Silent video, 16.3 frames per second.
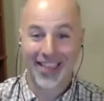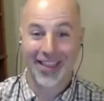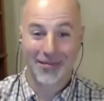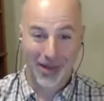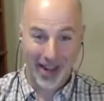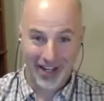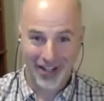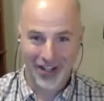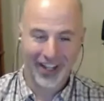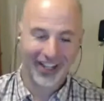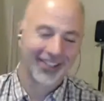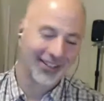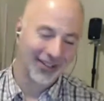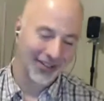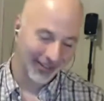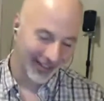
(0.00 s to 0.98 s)
then my
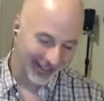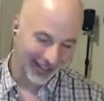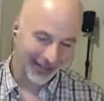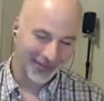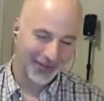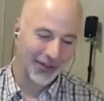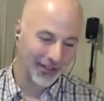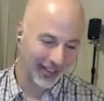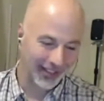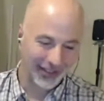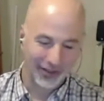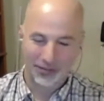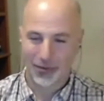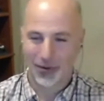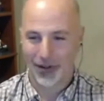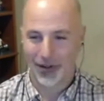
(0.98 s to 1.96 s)
Jake, so let's confuse it a
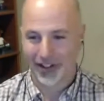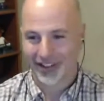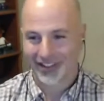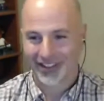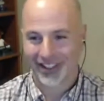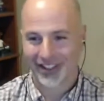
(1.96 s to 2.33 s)
little more. So.